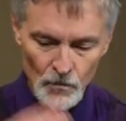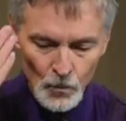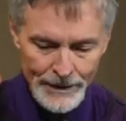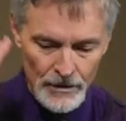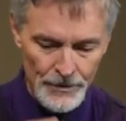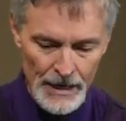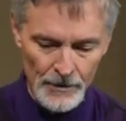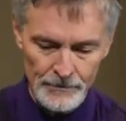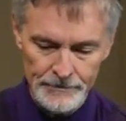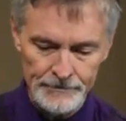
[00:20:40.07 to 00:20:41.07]
We don't
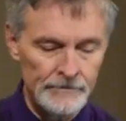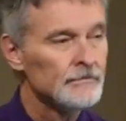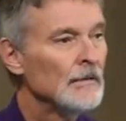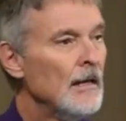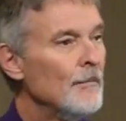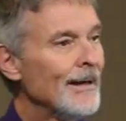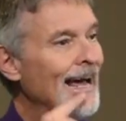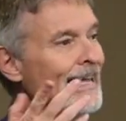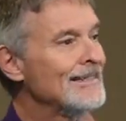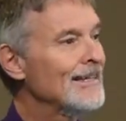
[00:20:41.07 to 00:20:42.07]
know. But I
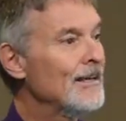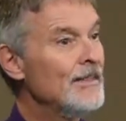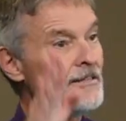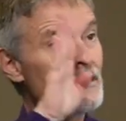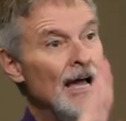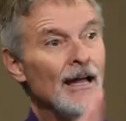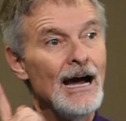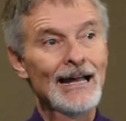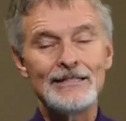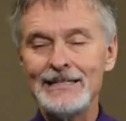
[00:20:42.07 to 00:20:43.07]
can tell you this,
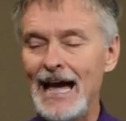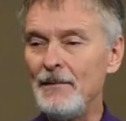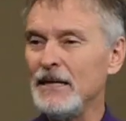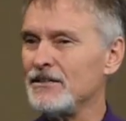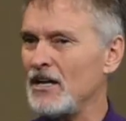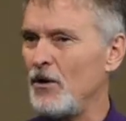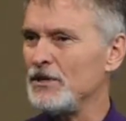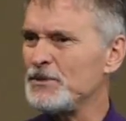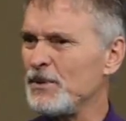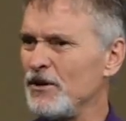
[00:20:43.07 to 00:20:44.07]
God's timing is
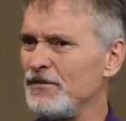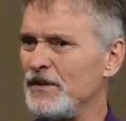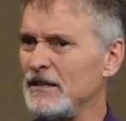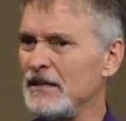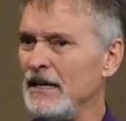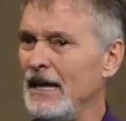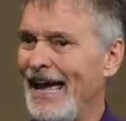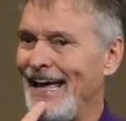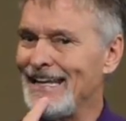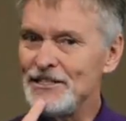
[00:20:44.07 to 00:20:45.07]
always perfect.
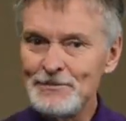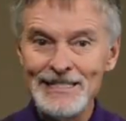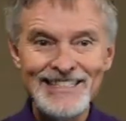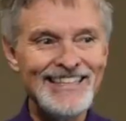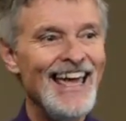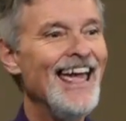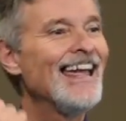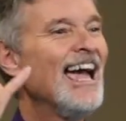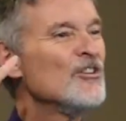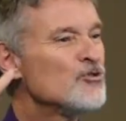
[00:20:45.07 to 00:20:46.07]
And he's been saying,
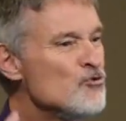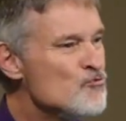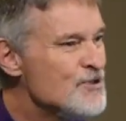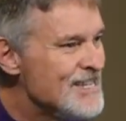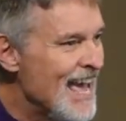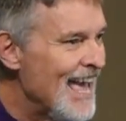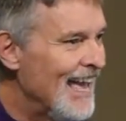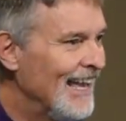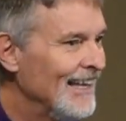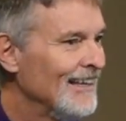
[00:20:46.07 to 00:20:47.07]

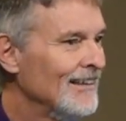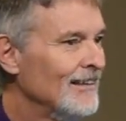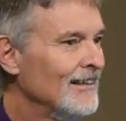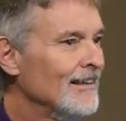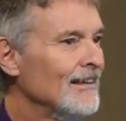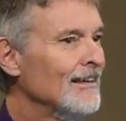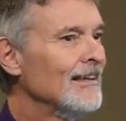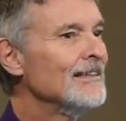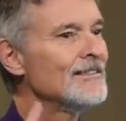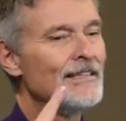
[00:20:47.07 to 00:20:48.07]
today
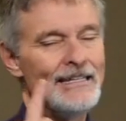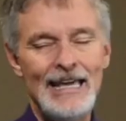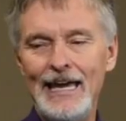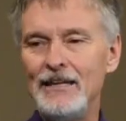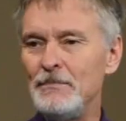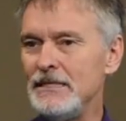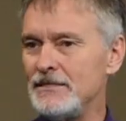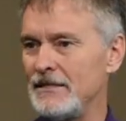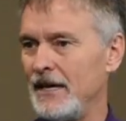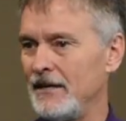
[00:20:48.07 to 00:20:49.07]
is the day to be
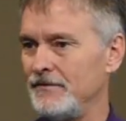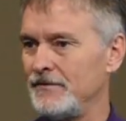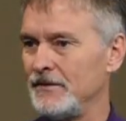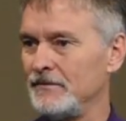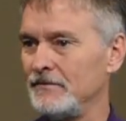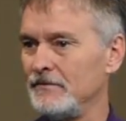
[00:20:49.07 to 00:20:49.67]
saved.